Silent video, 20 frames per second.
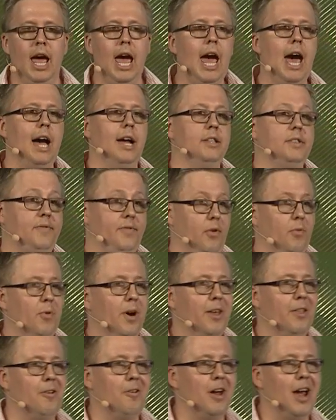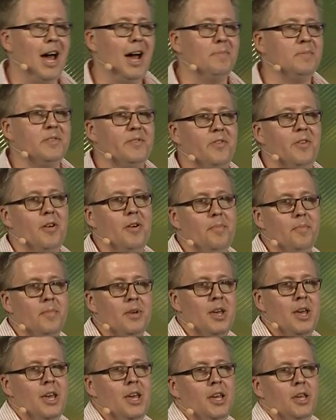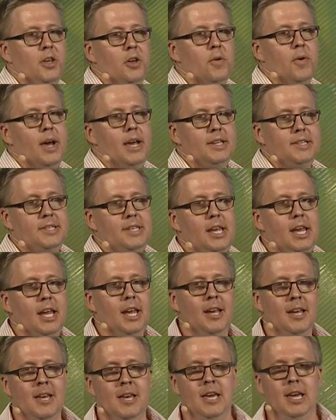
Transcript: ads for weather apps from UAC,